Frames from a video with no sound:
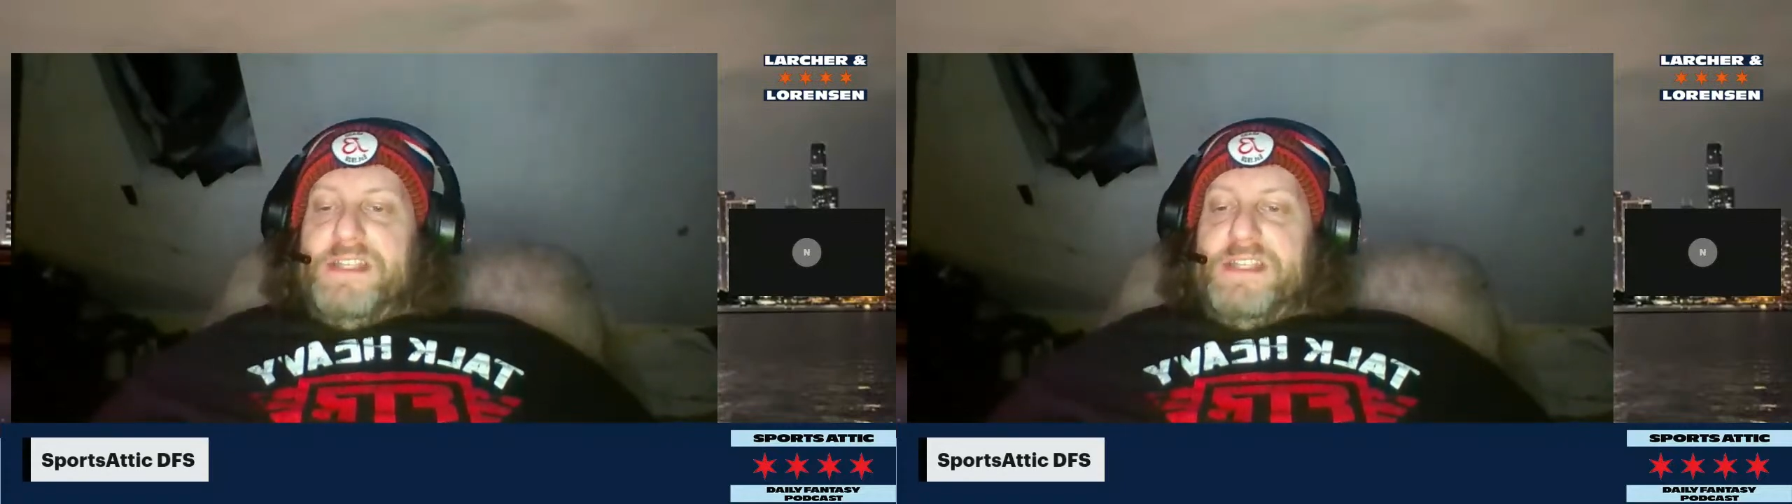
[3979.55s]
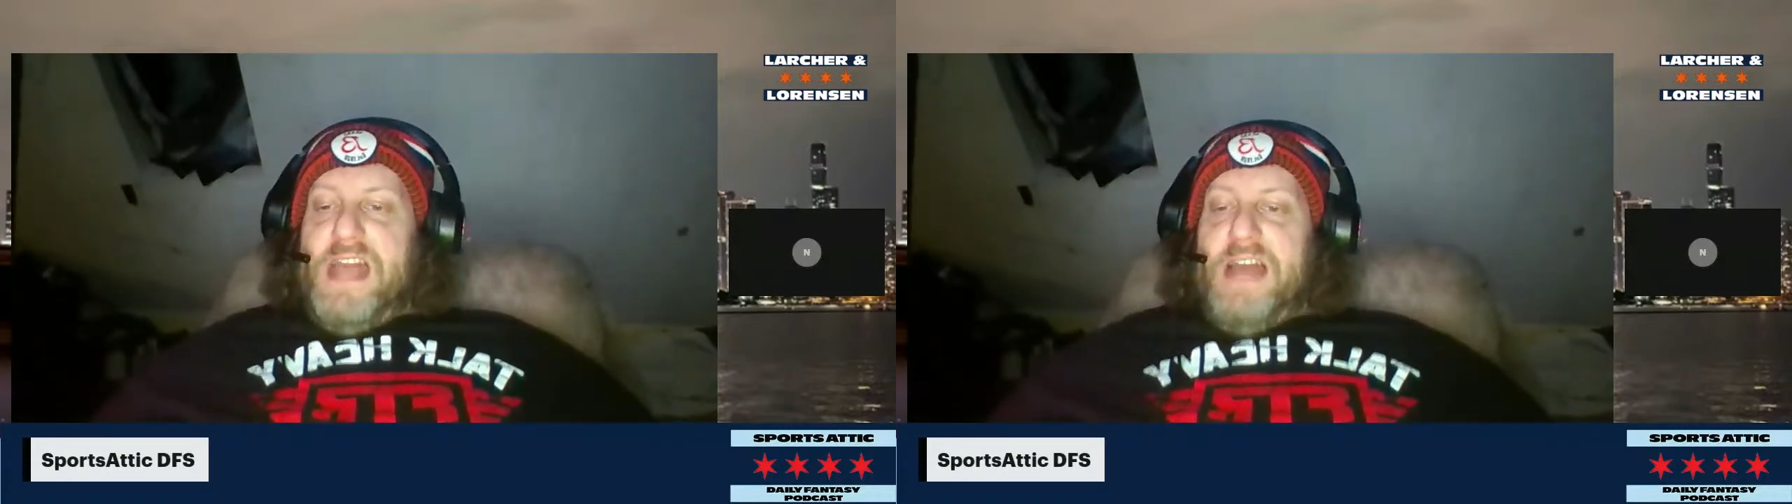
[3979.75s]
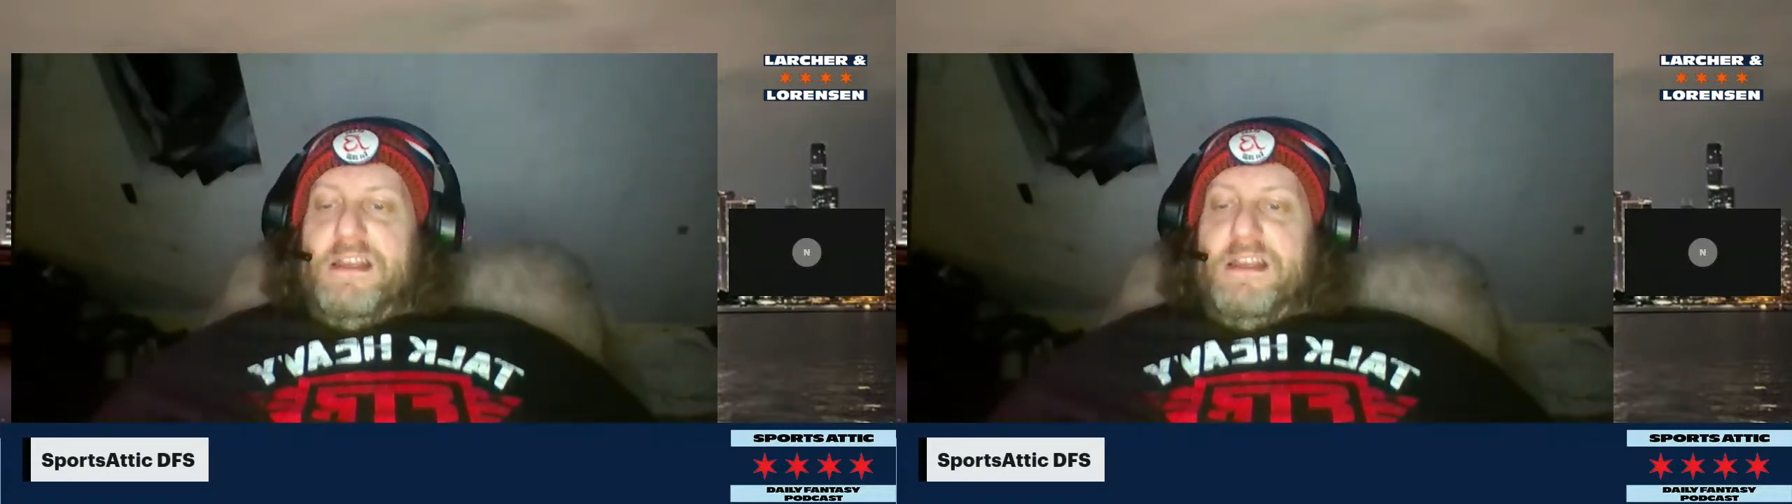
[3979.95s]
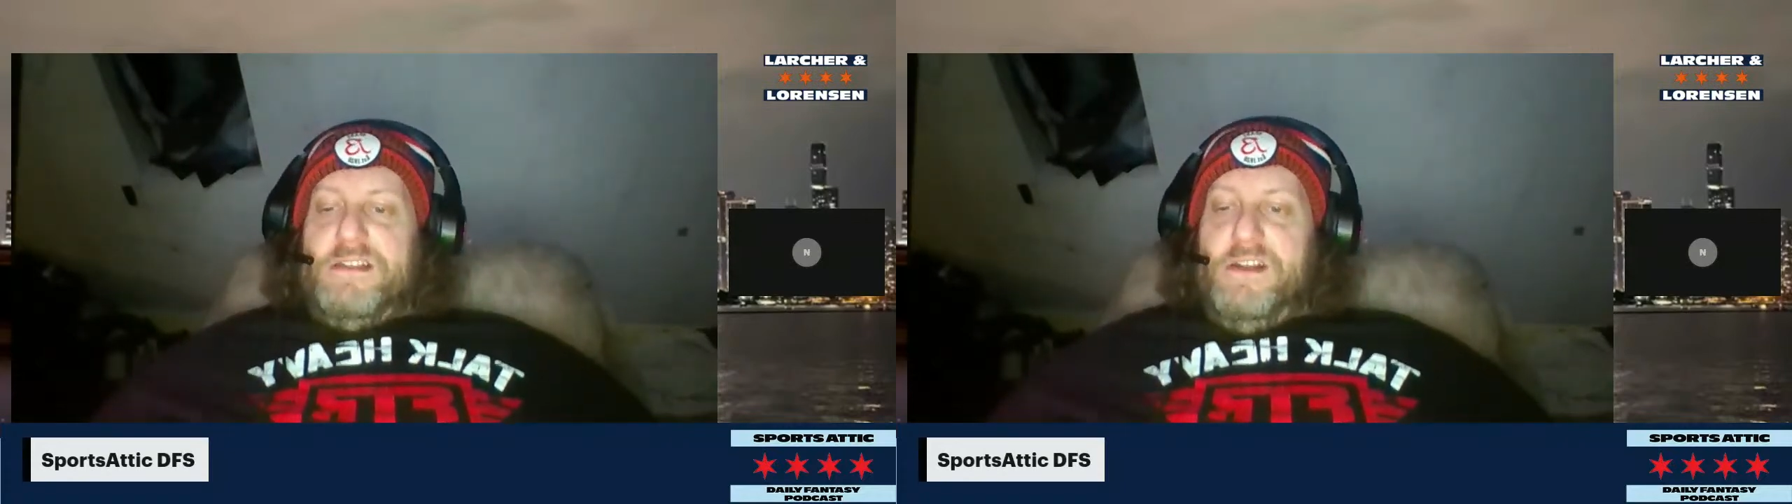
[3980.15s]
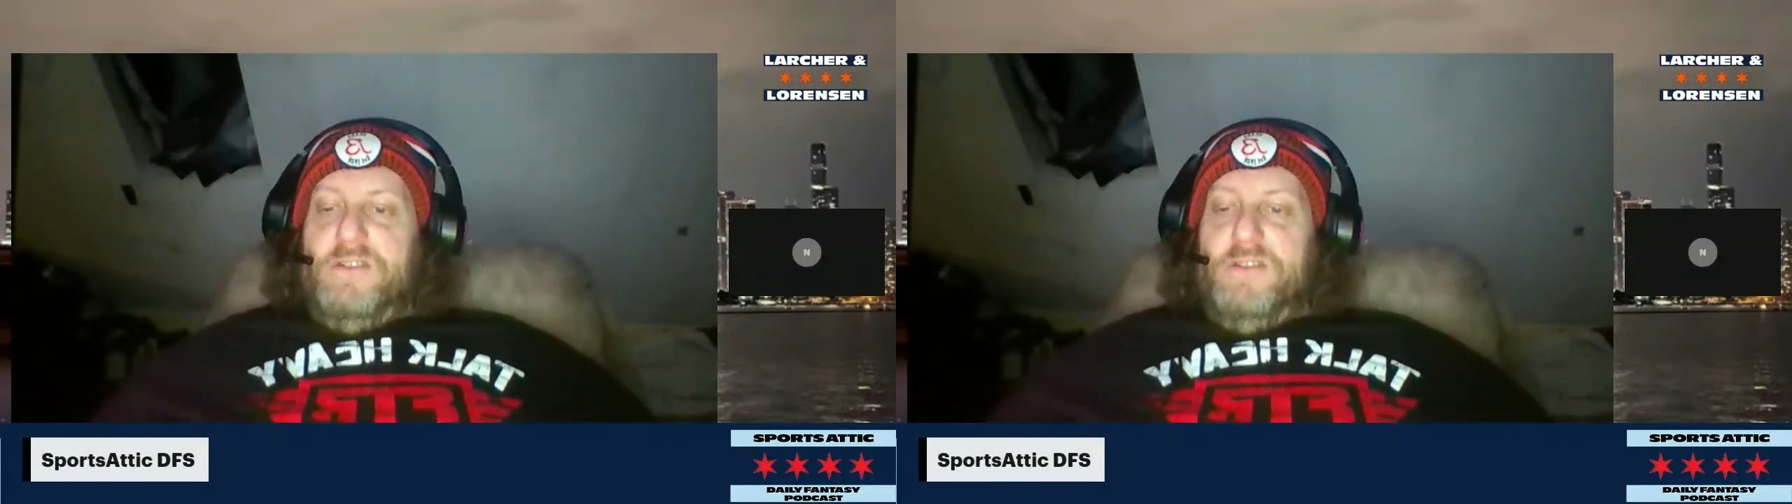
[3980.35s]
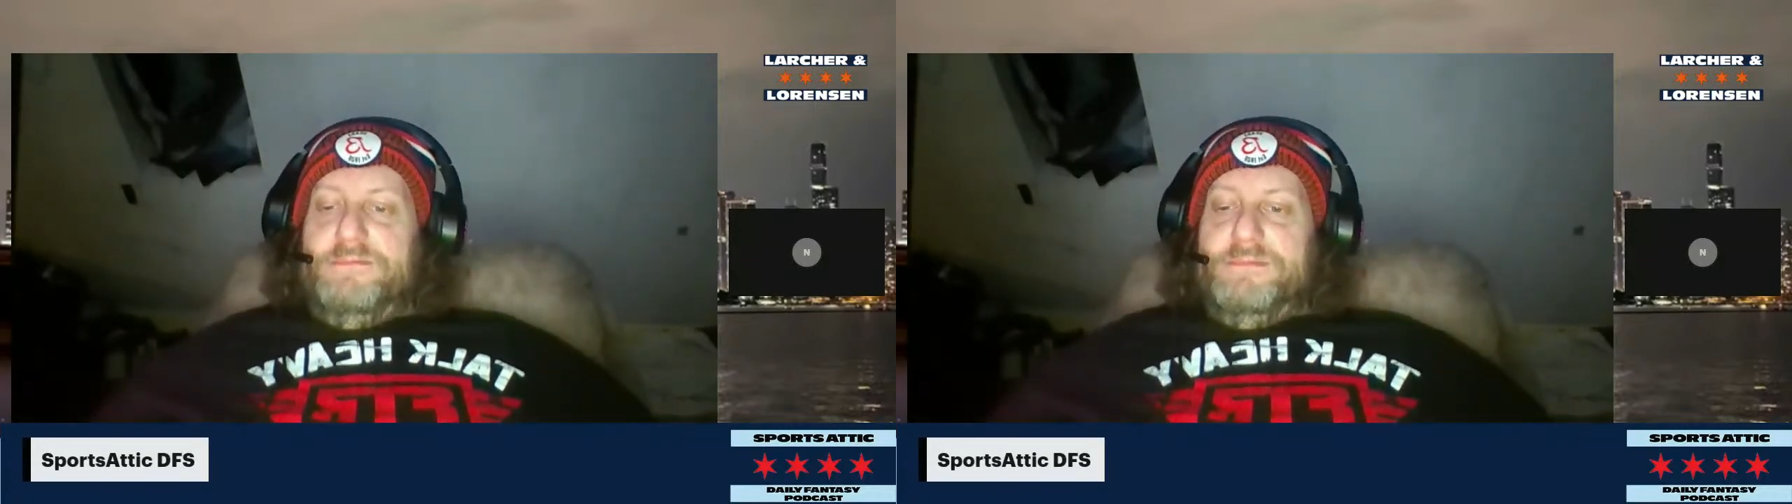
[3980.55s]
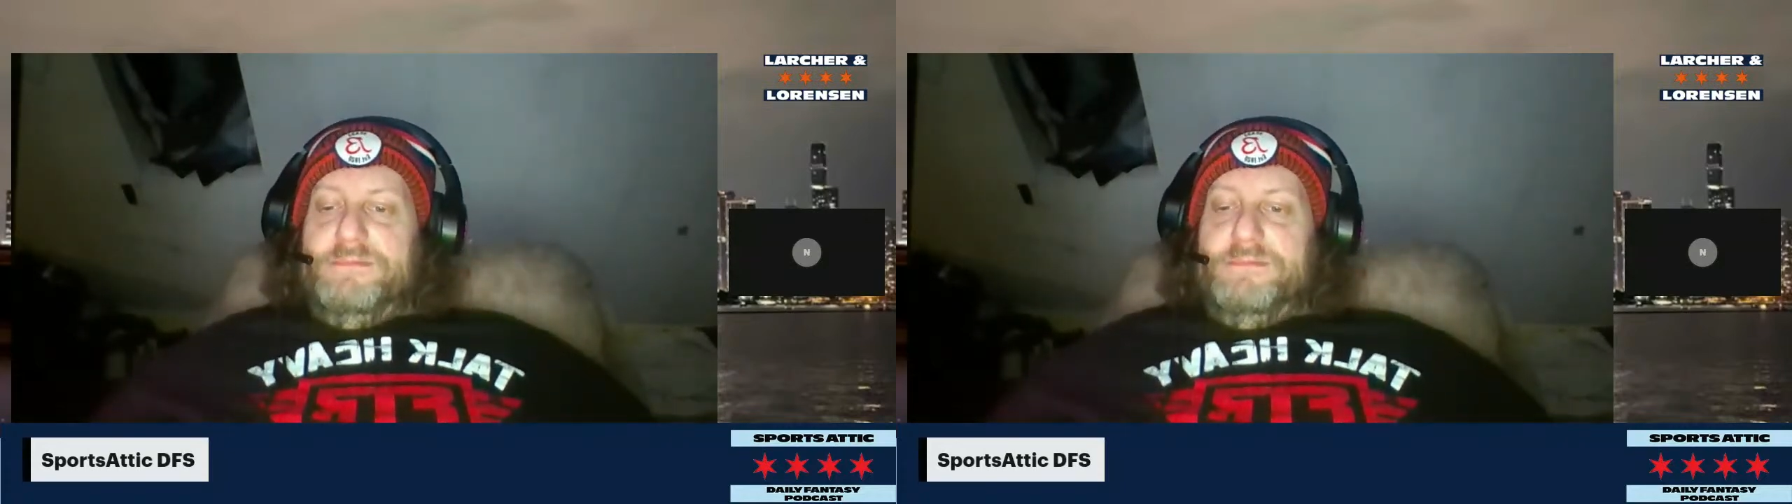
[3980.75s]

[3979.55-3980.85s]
the stack. So,